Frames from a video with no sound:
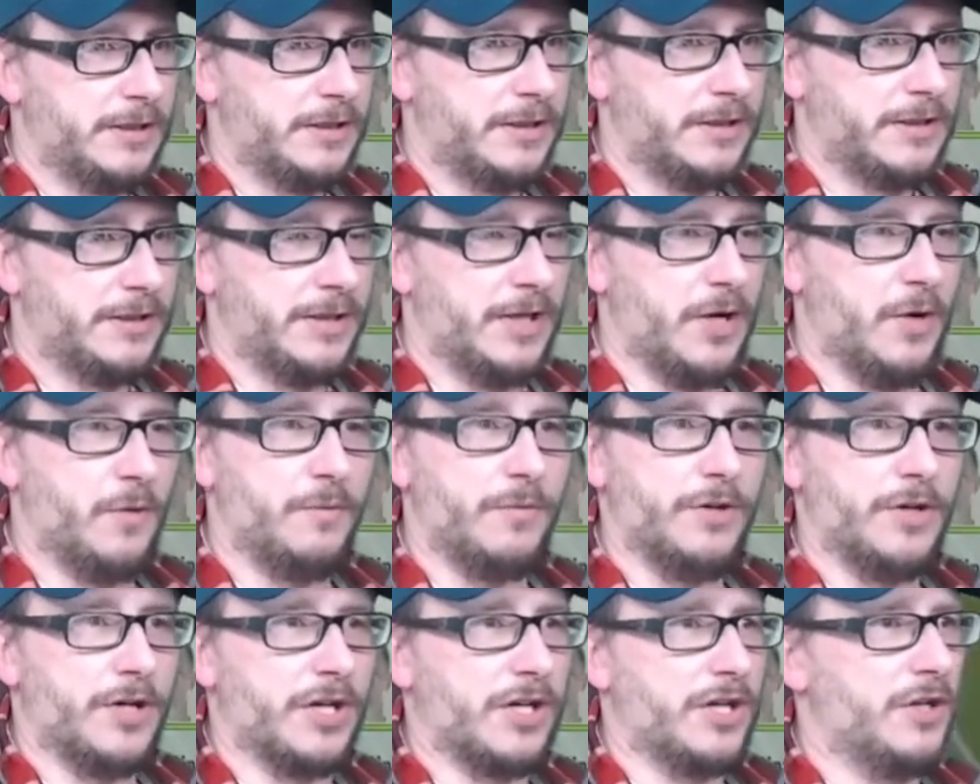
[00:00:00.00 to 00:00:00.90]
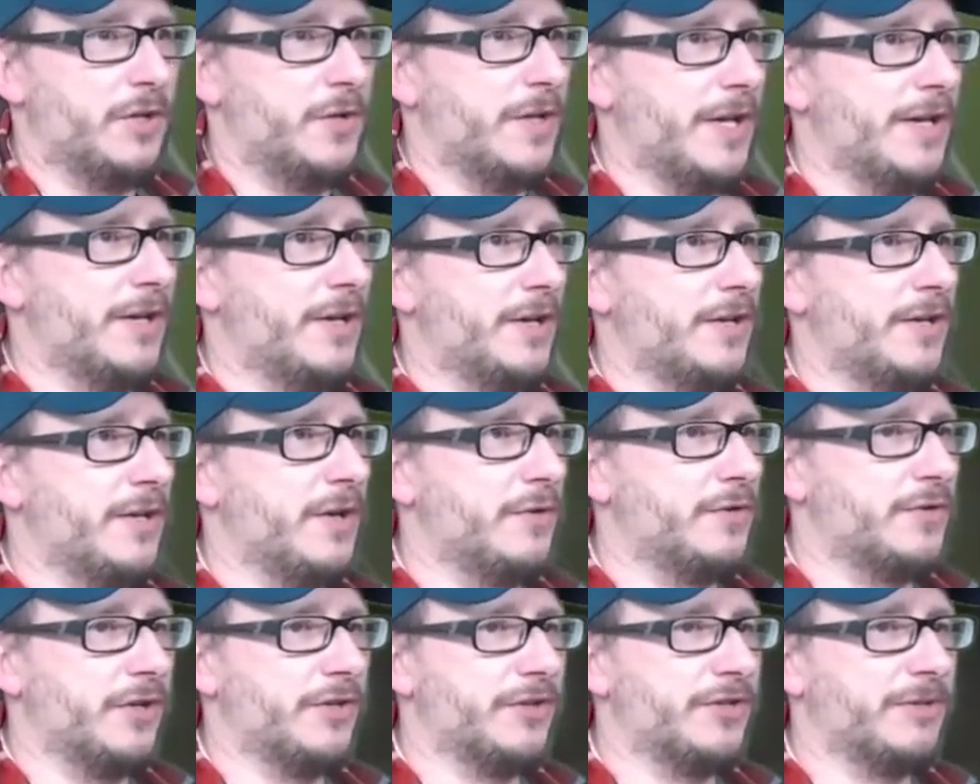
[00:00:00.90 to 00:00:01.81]
Nope, we're not going to do that at those
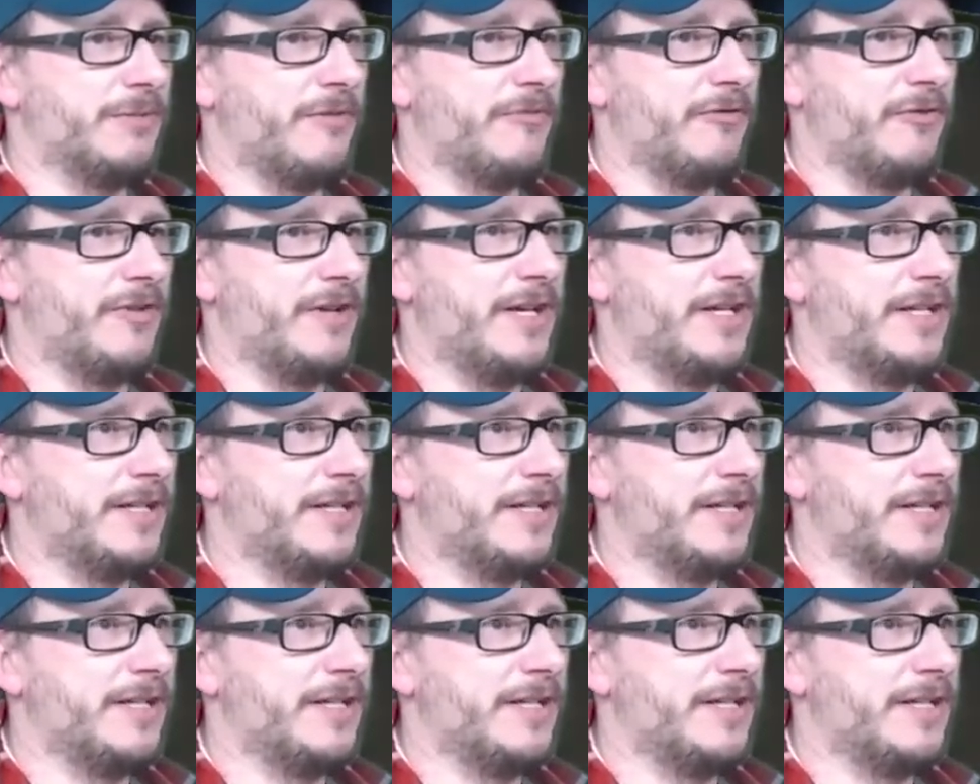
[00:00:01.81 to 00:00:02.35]
odds, I'm afraid.